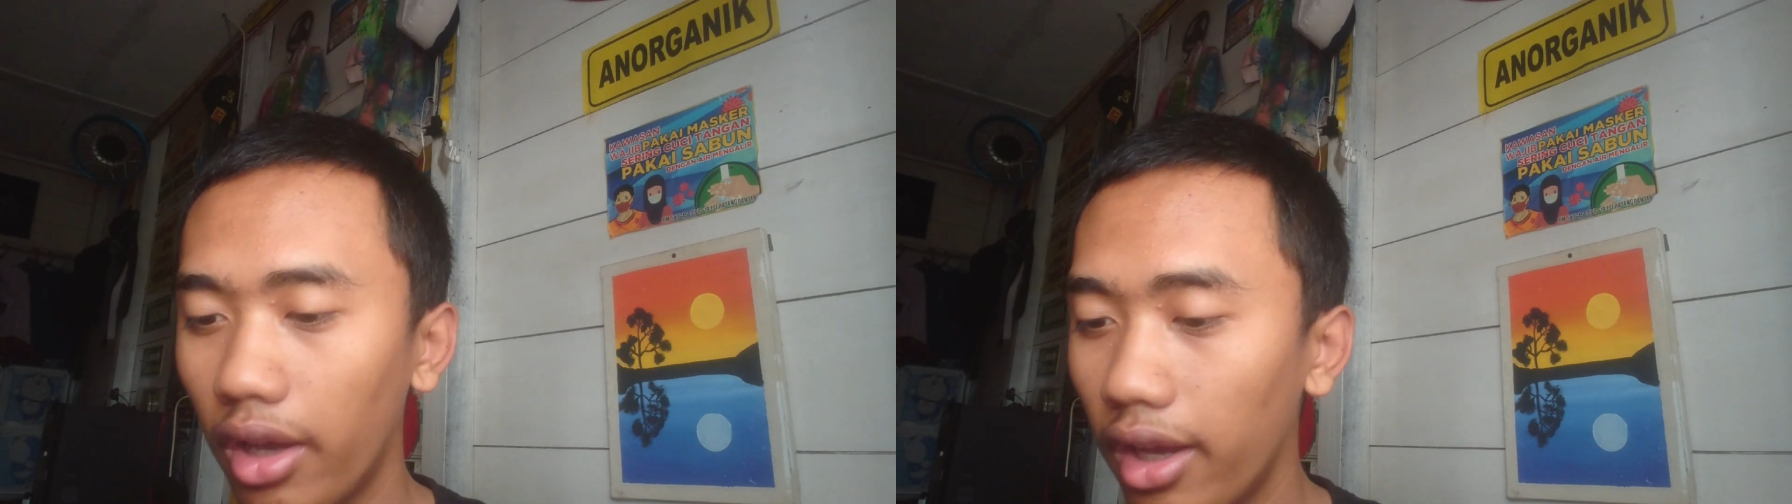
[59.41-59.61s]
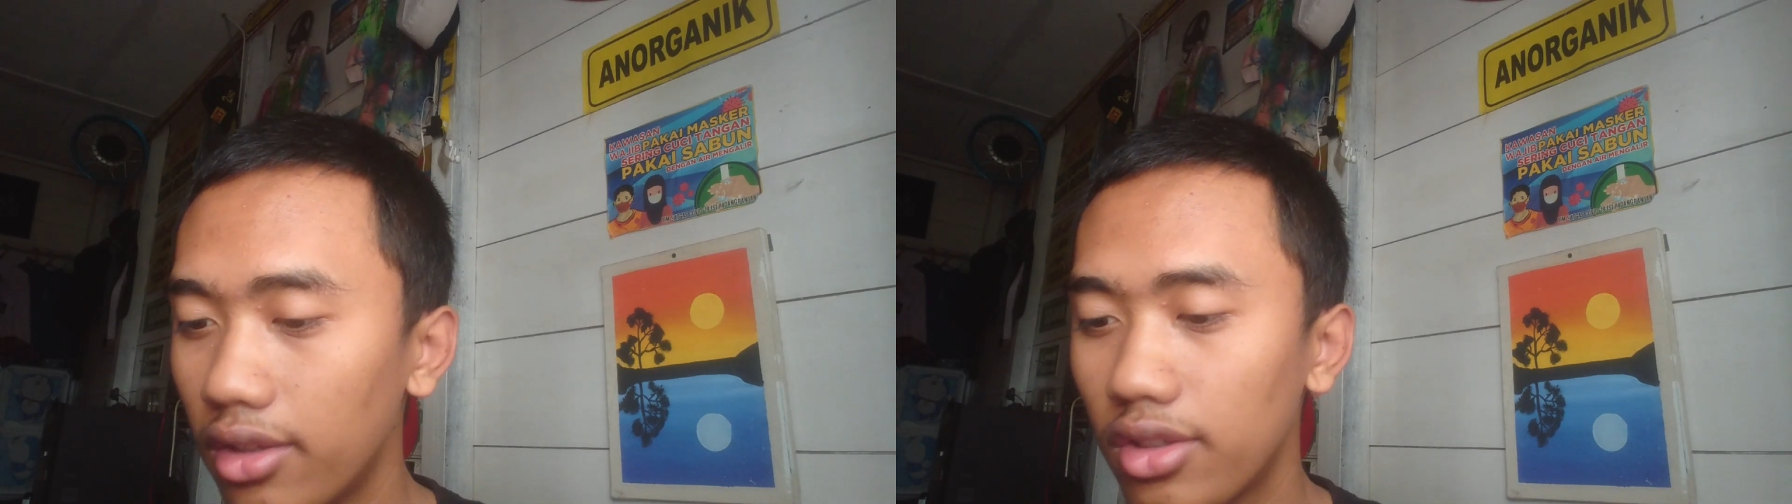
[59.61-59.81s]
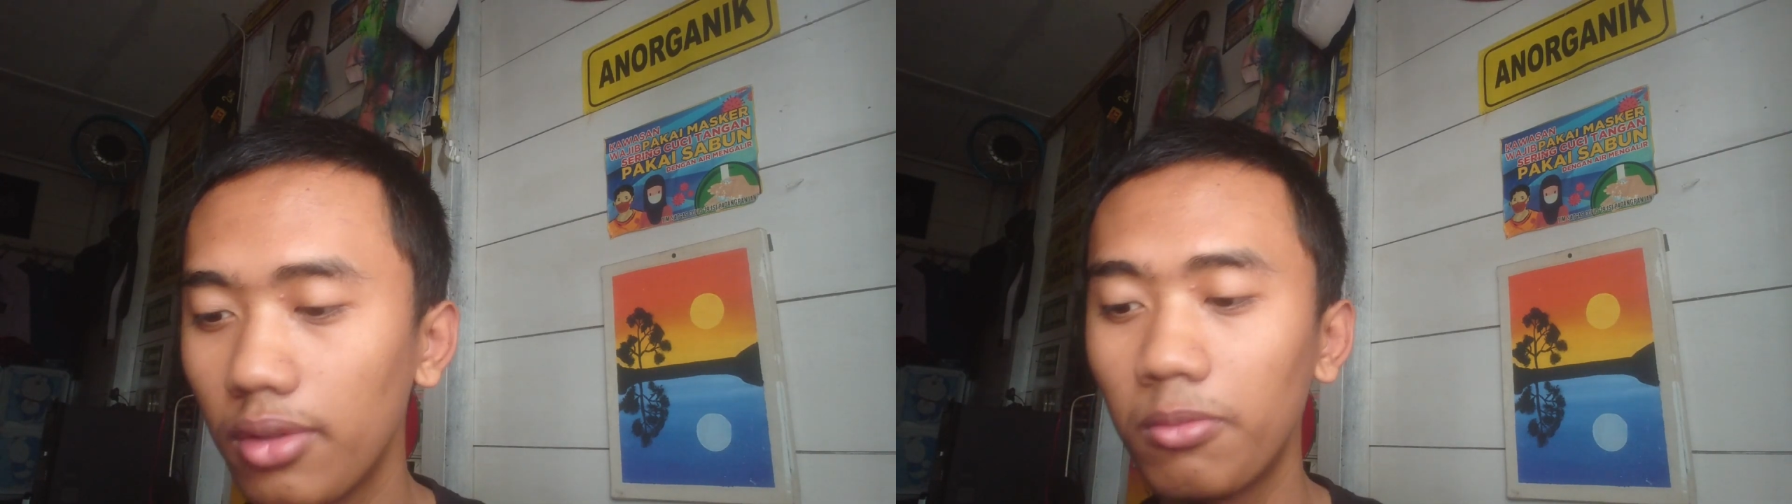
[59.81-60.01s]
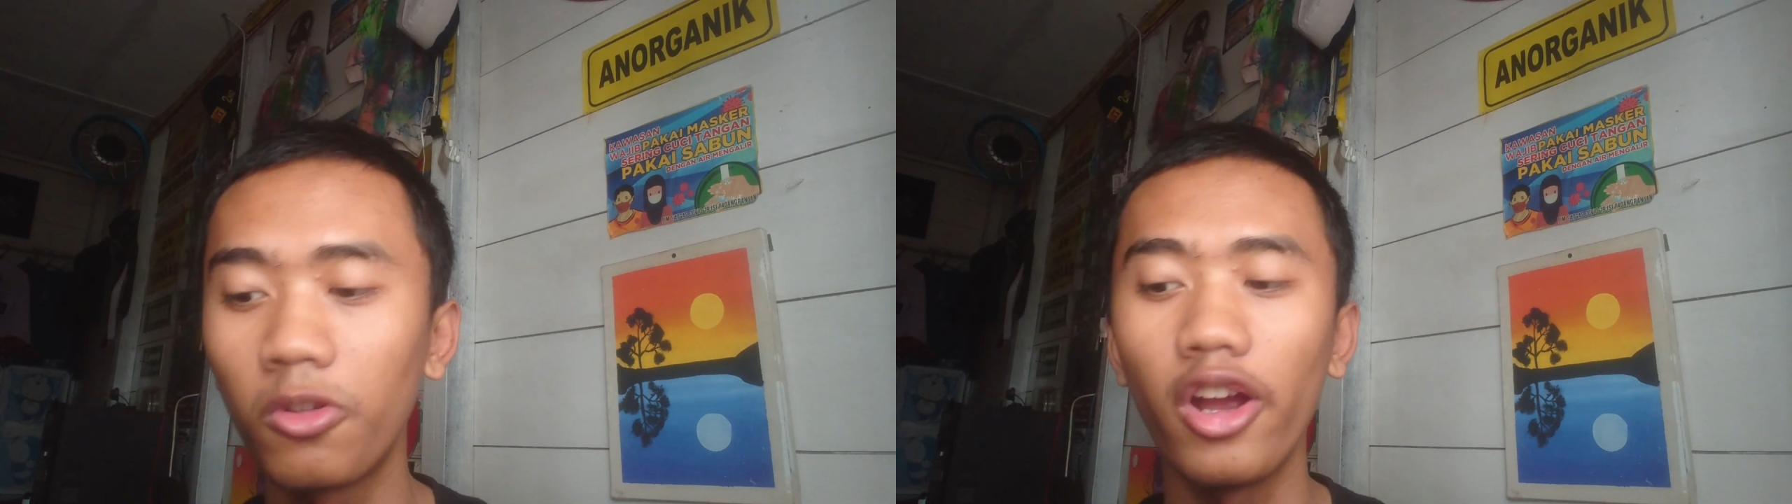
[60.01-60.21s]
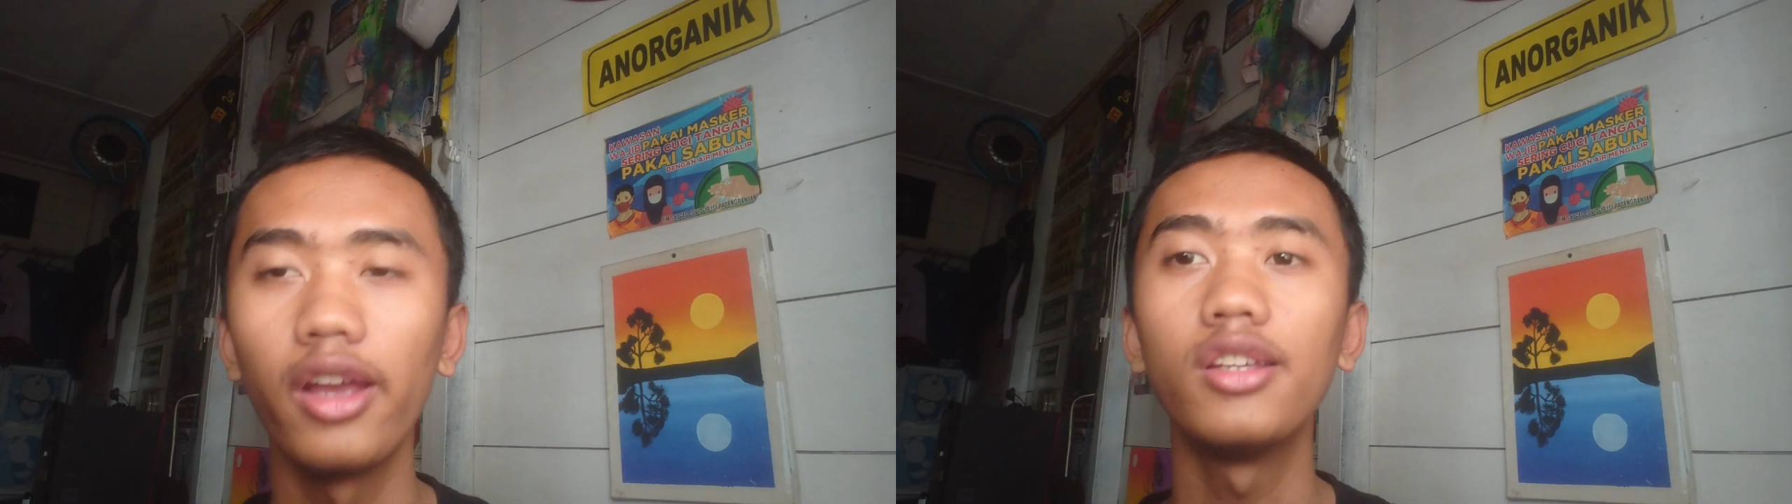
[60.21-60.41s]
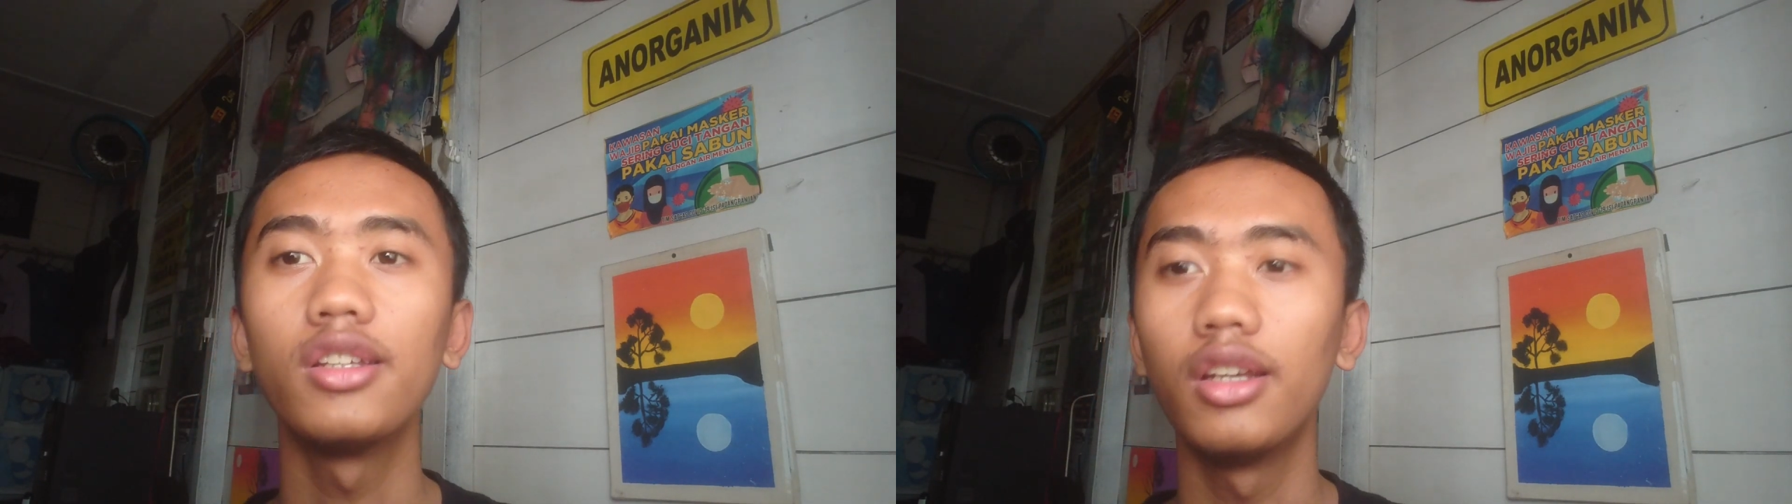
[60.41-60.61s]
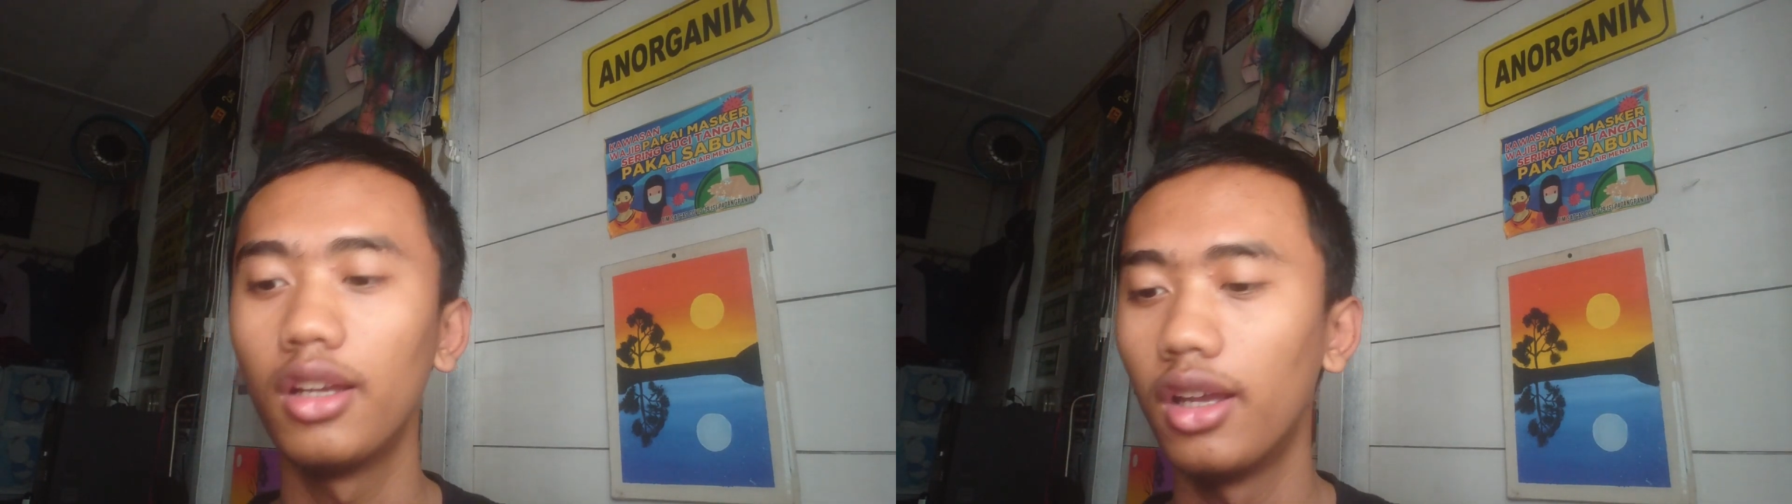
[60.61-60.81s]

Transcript: handsome friends,